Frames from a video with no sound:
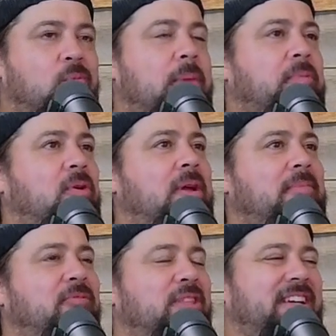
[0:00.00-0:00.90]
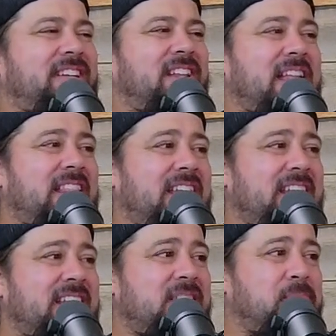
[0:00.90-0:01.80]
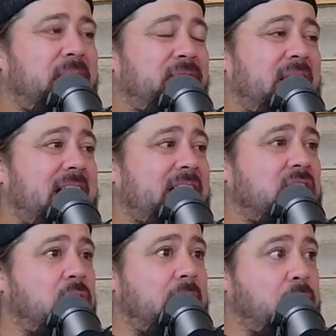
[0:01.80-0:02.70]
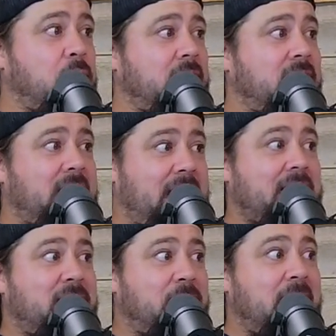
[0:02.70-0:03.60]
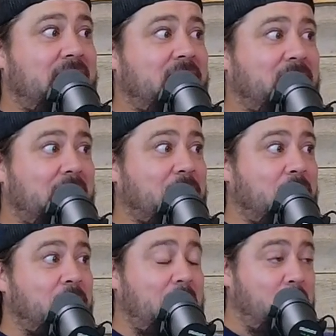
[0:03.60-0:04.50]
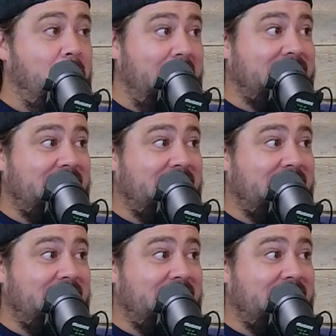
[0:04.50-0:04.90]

whipped cream for the cleanliness, but if it had to go like what tastes better or like what do I want yeah.